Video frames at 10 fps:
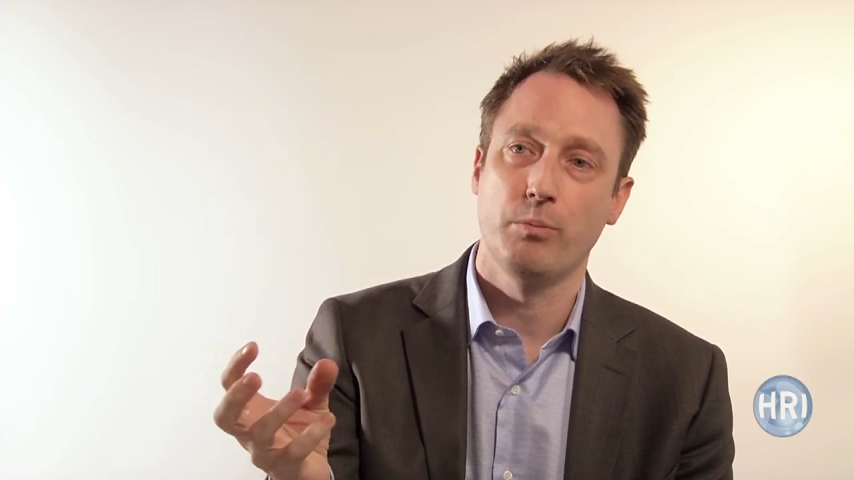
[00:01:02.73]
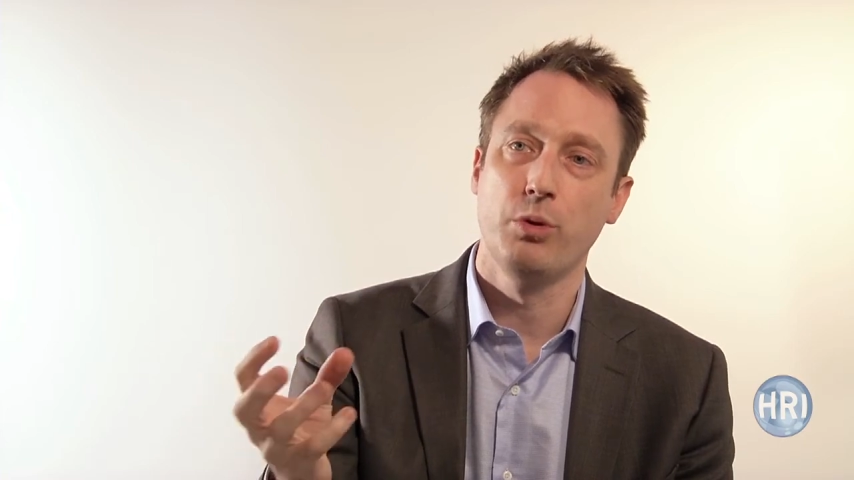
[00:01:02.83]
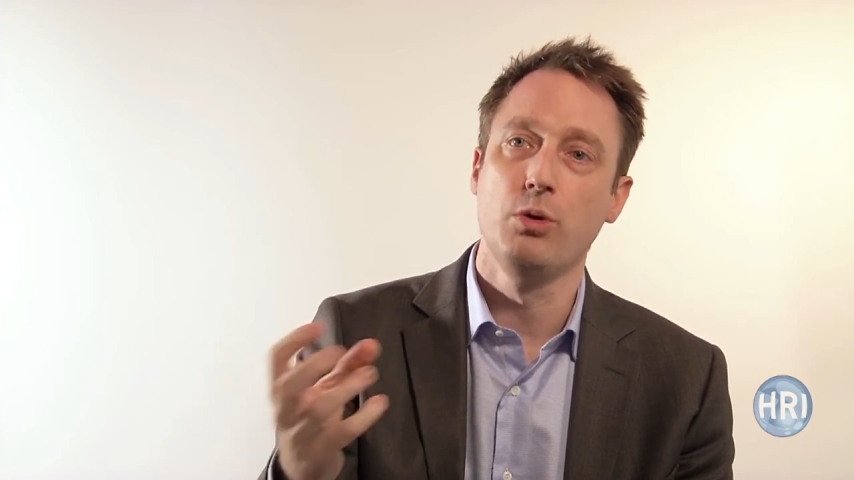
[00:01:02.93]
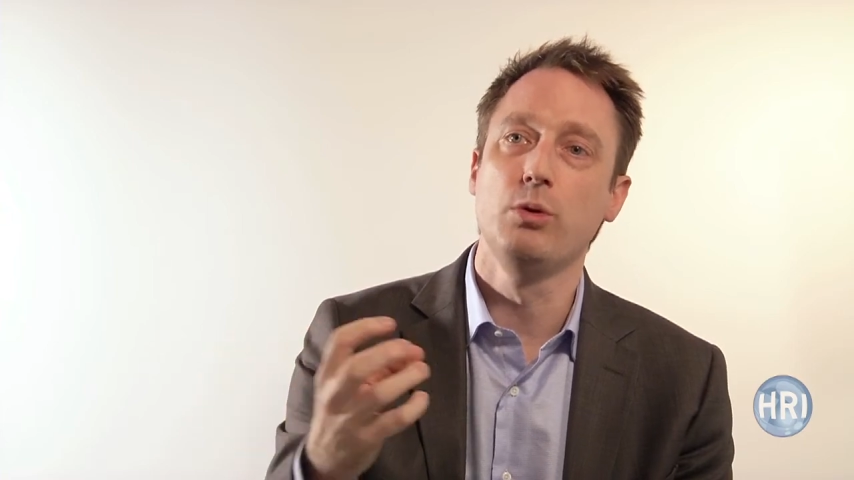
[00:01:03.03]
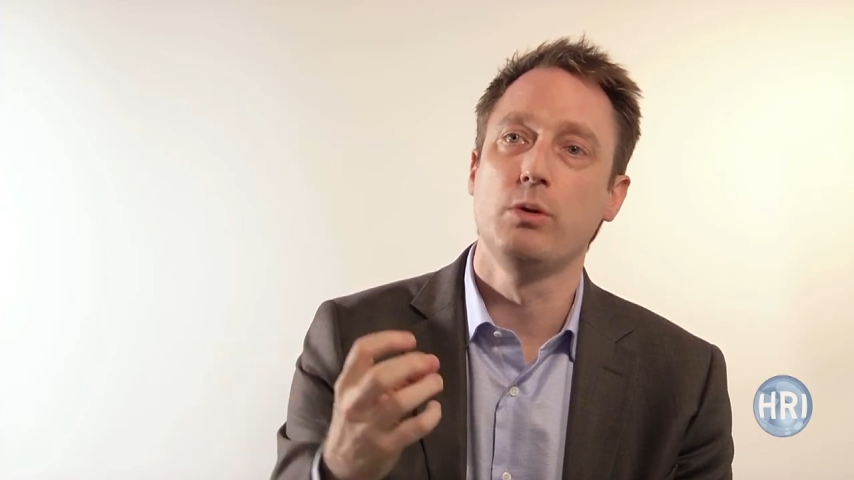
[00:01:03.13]

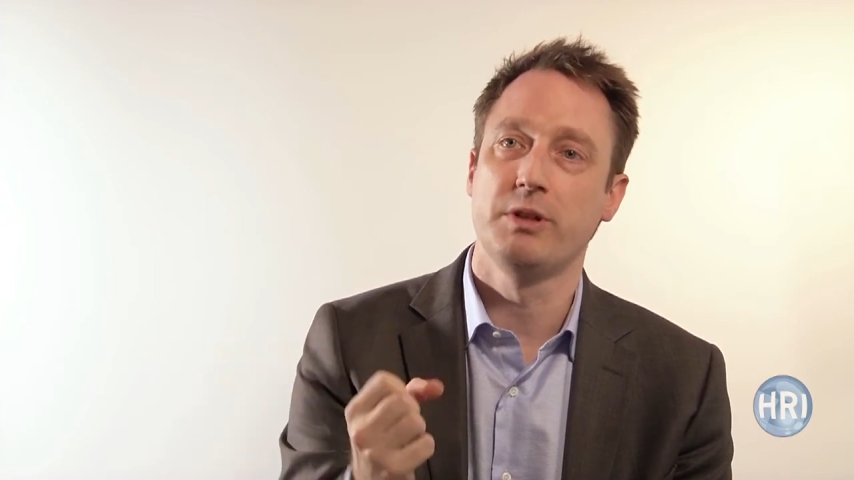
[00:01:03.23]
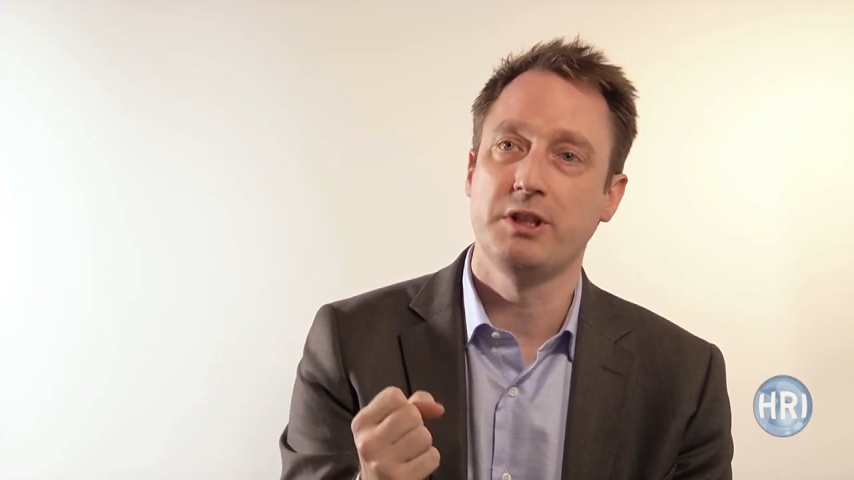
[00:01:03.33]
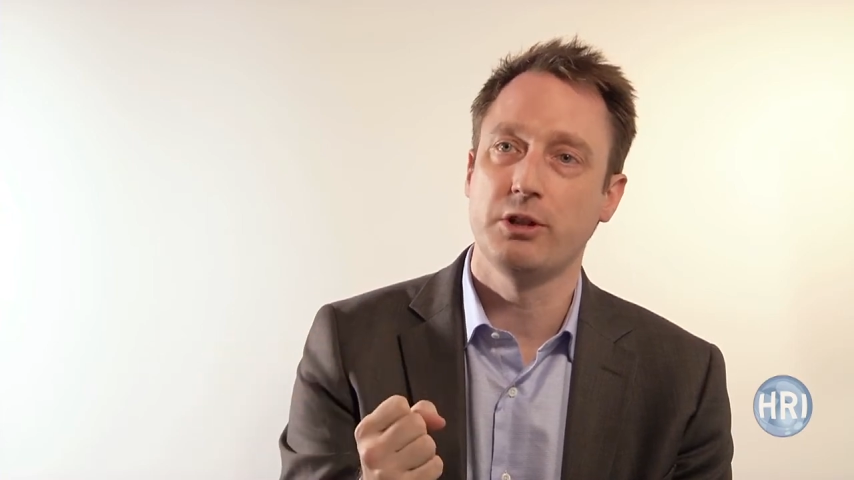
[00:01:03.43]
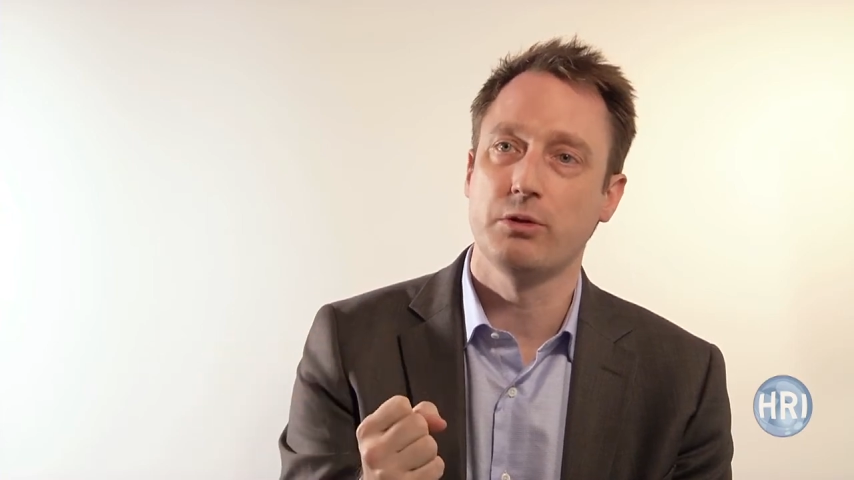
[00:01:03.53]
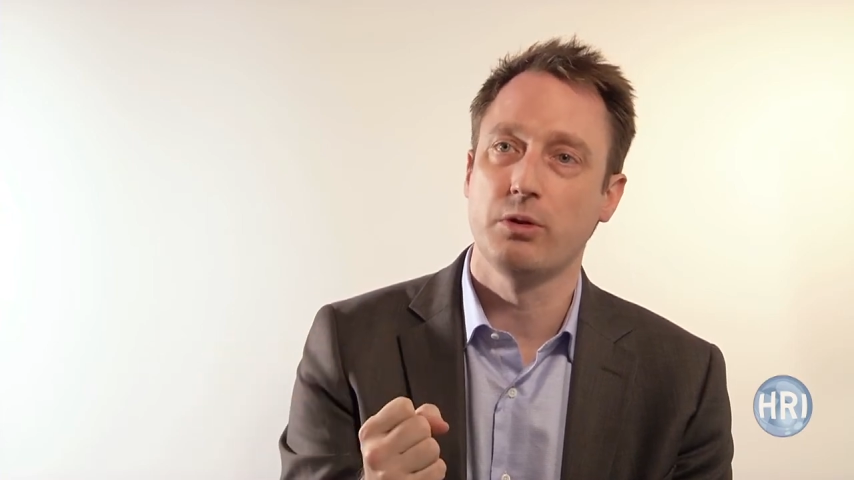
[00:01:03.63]
pull
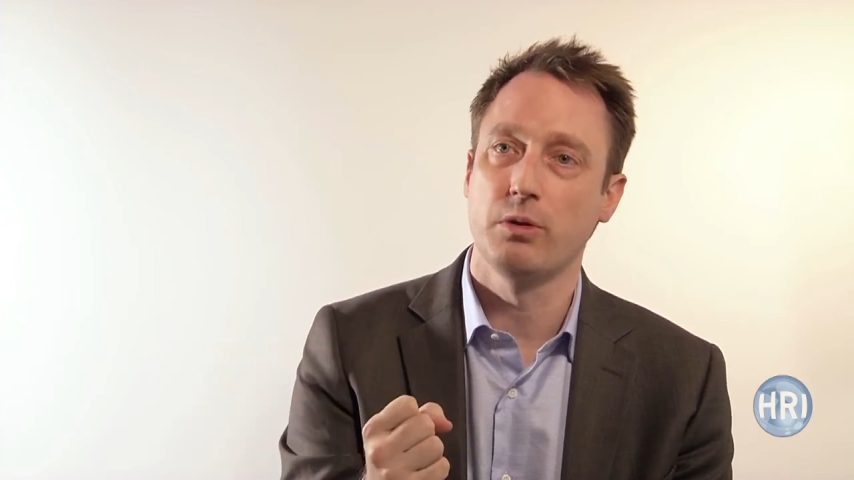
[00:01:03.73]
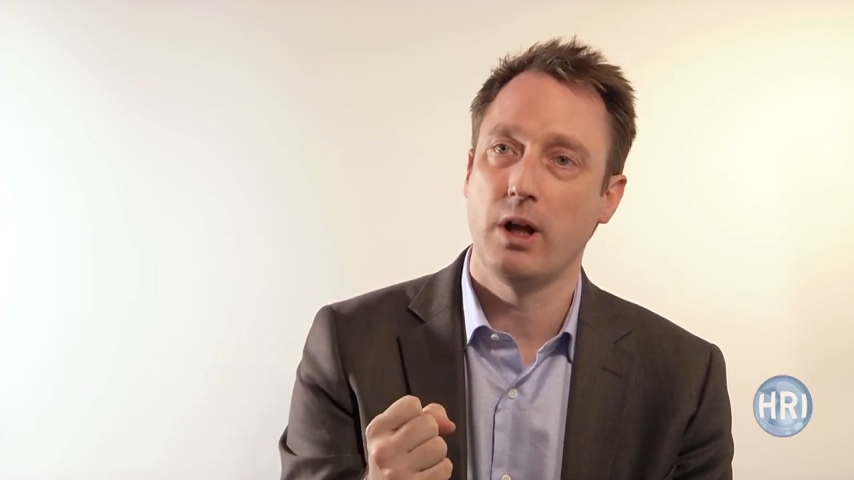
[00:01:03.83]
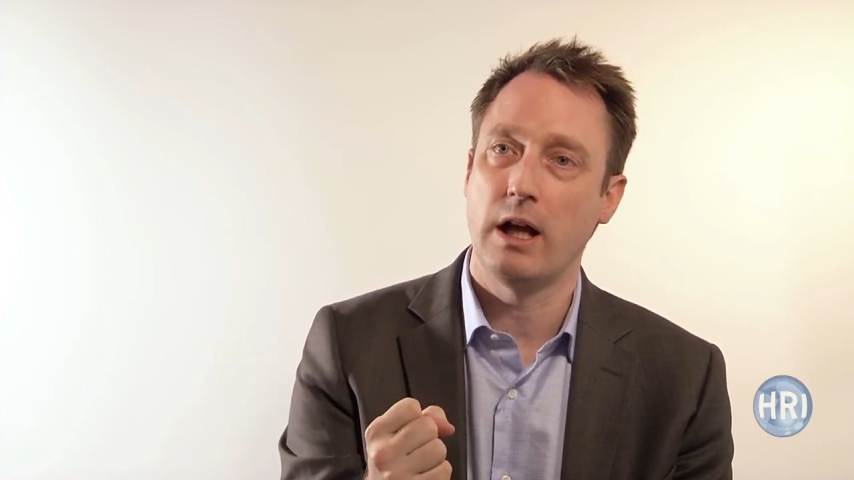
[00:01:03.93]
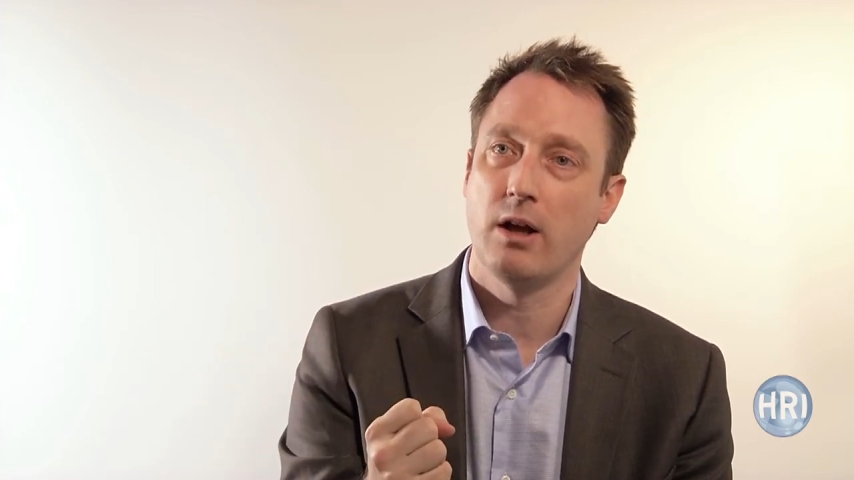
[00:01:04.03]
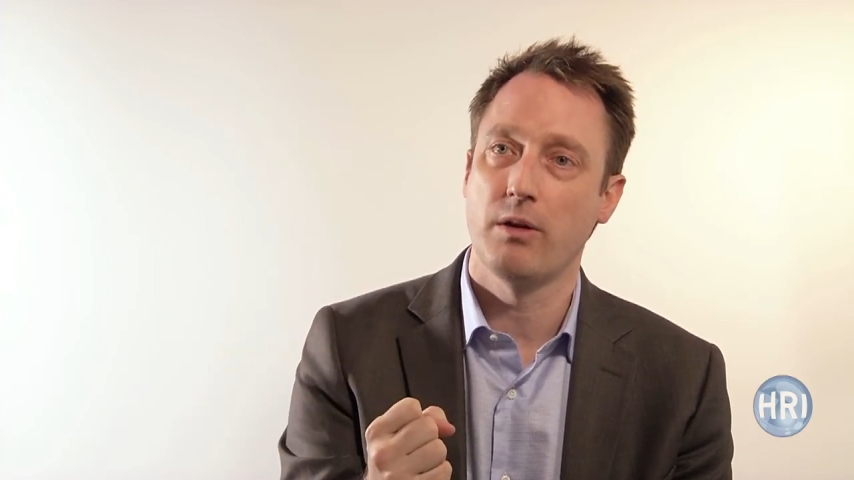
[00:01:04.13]
material